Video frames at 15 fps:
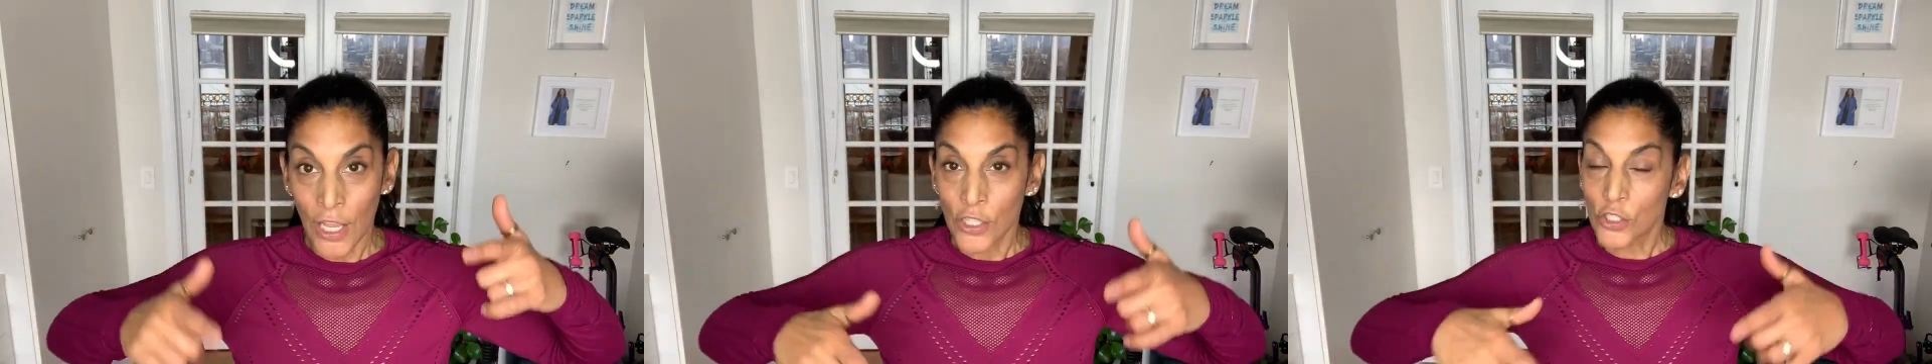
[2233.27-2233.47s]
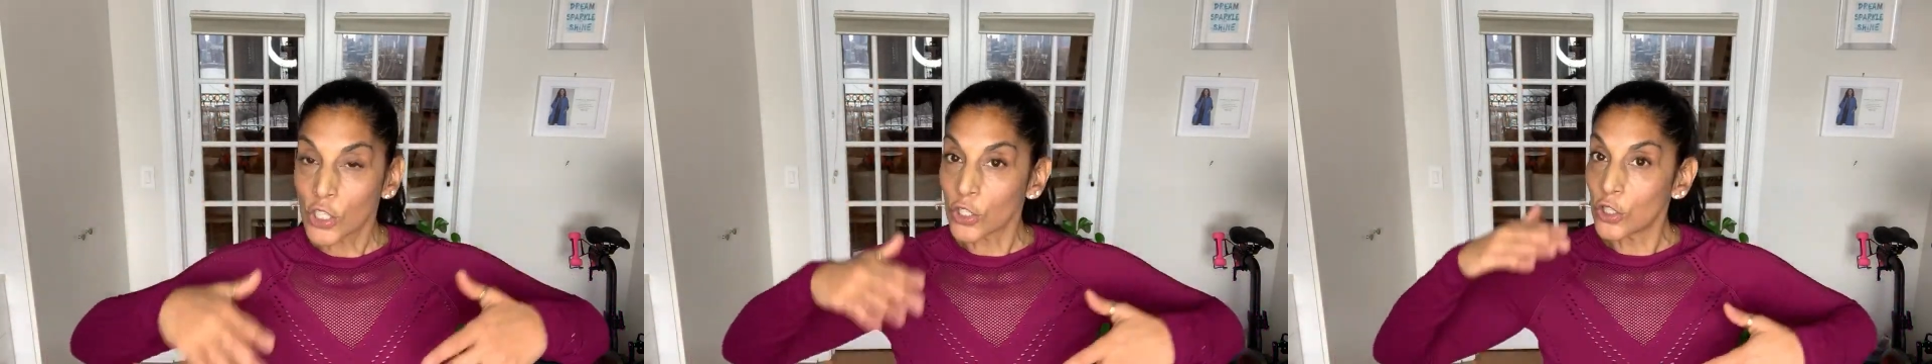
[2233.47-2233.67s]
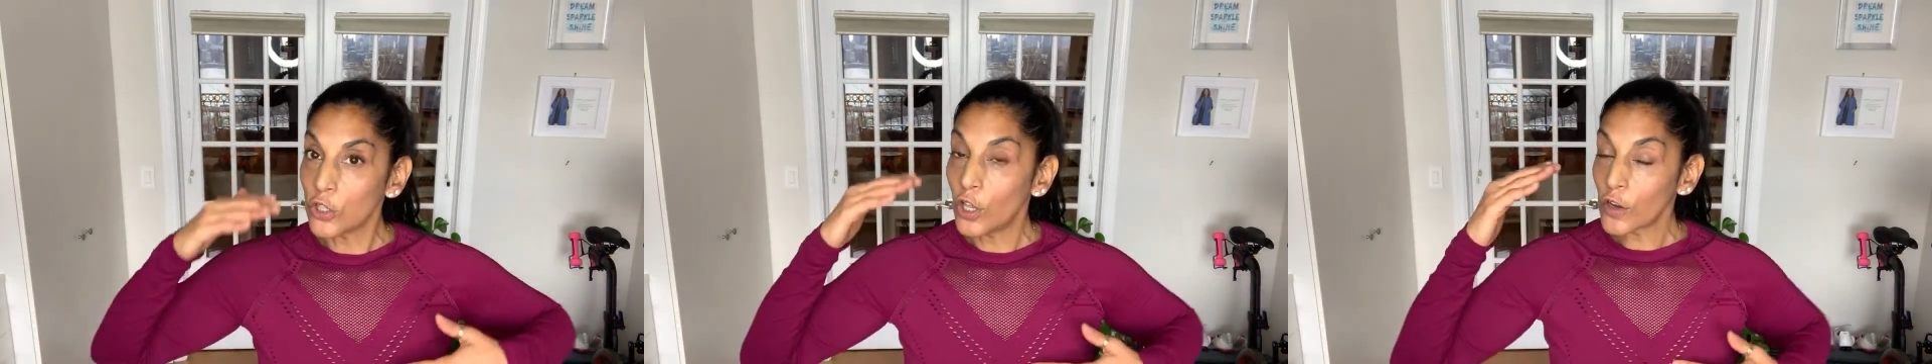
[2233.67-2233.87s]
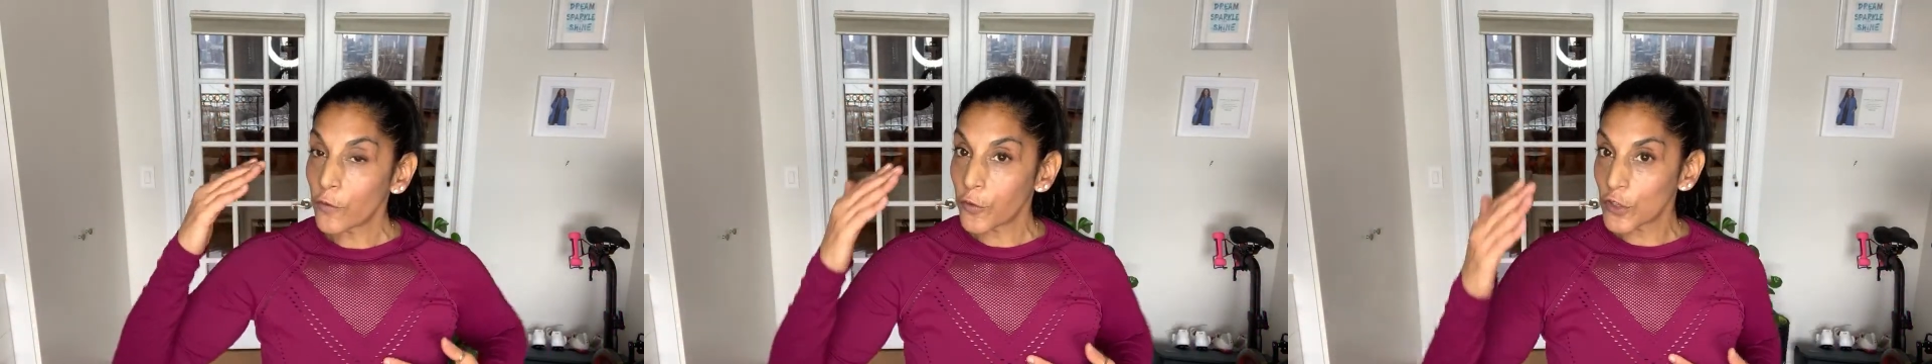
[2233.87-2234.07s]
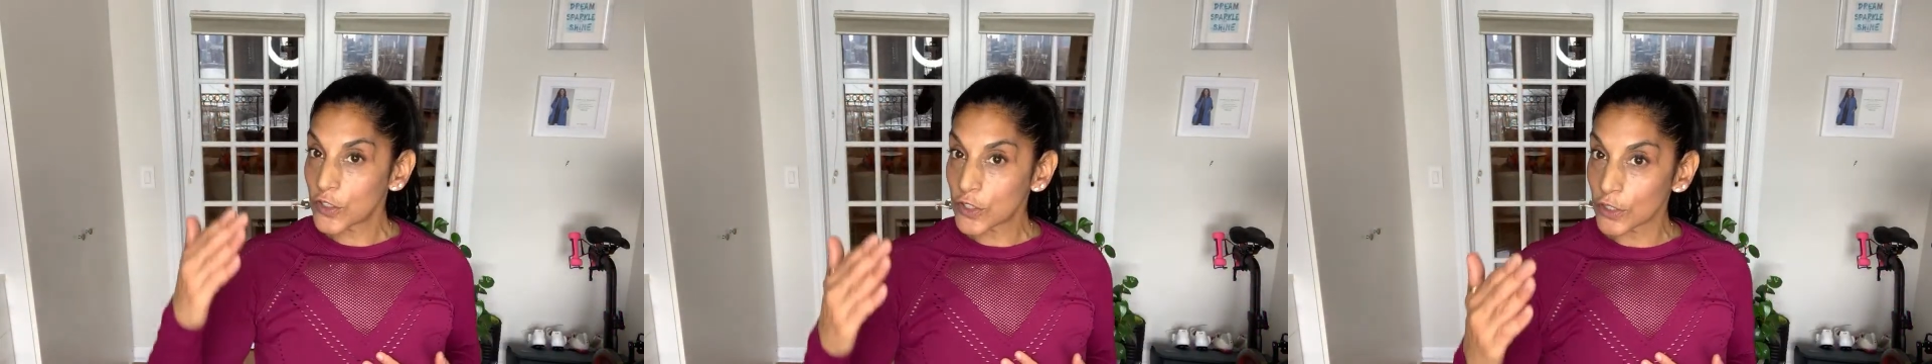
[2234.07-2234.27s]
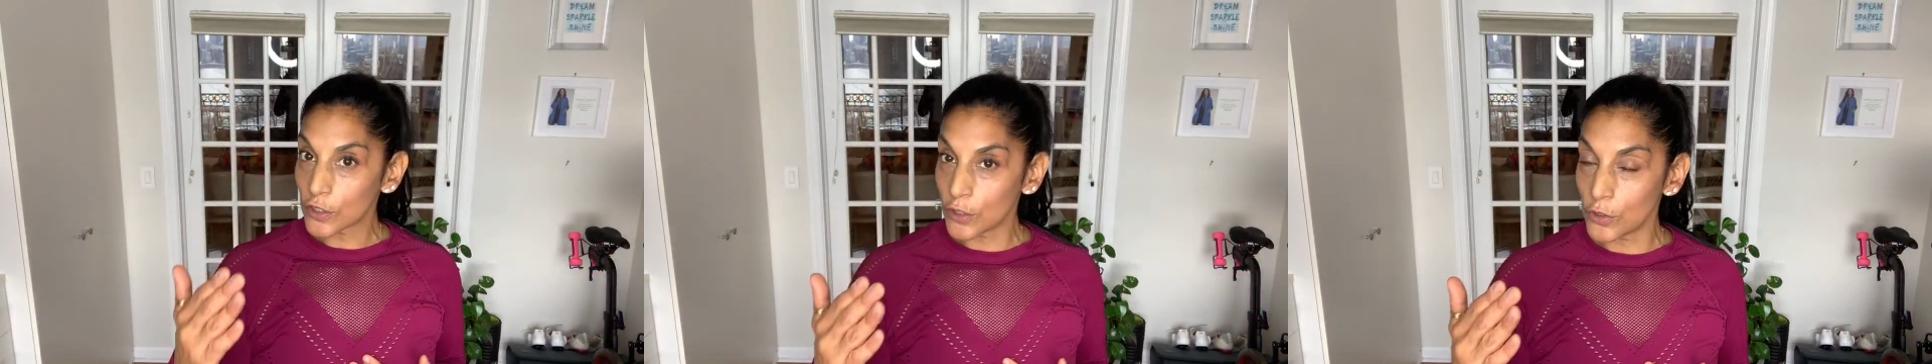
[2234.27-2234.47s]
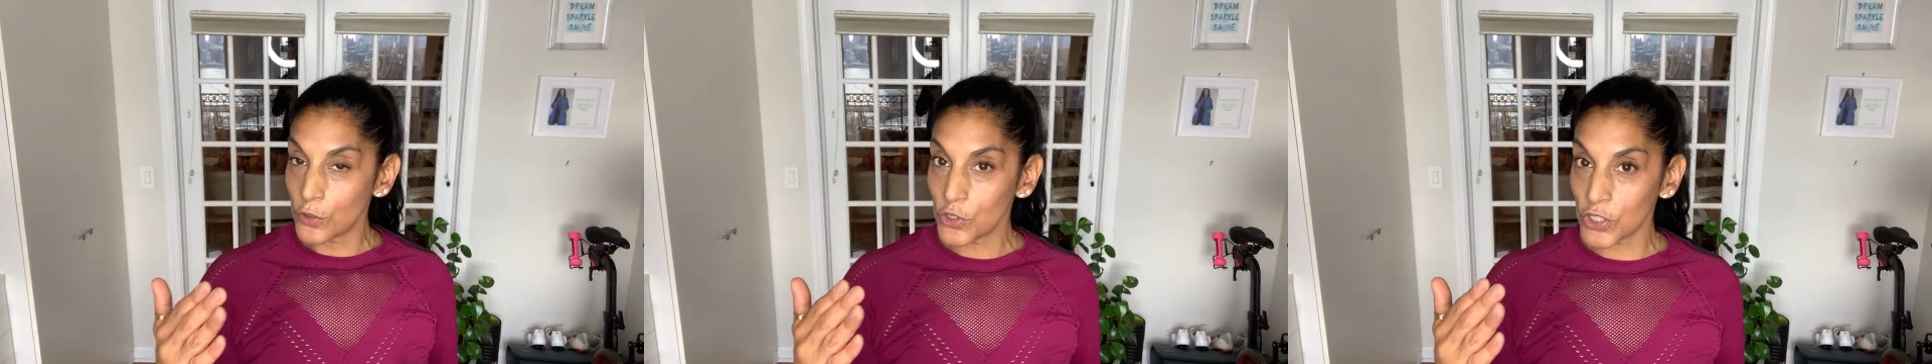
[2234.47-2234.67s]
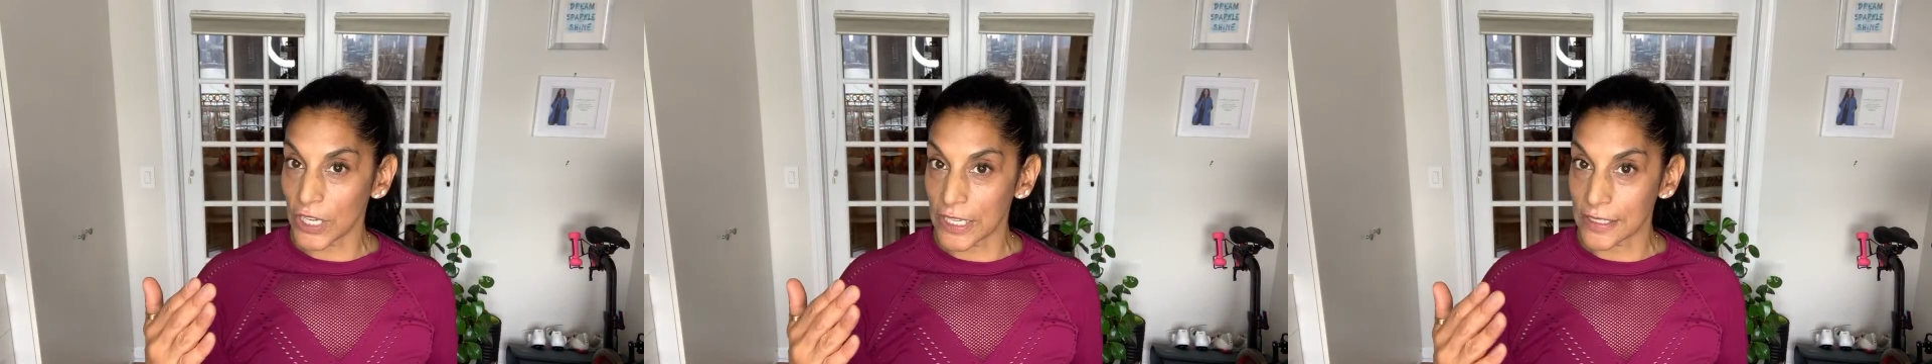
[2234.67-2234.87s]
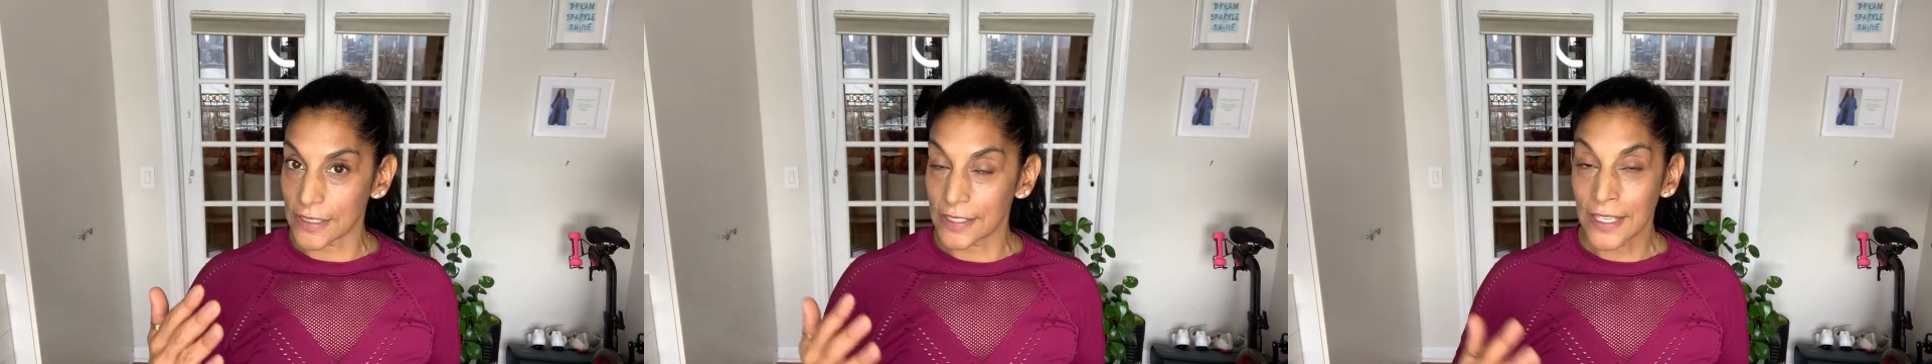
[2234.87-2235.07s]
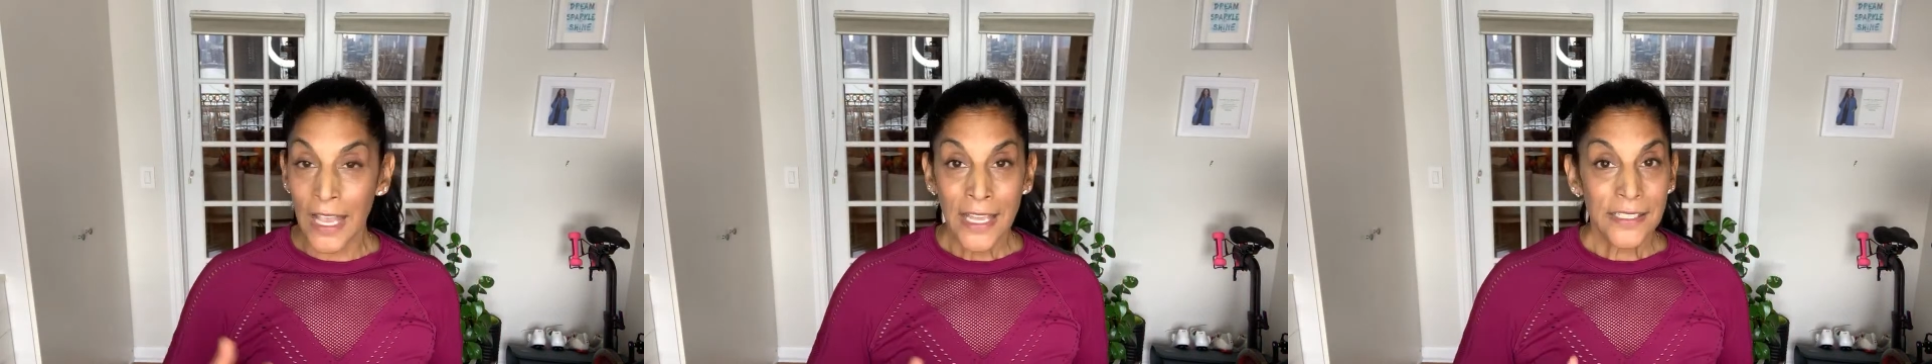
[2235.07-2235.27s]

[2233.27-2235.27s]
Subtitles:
to look for solutions,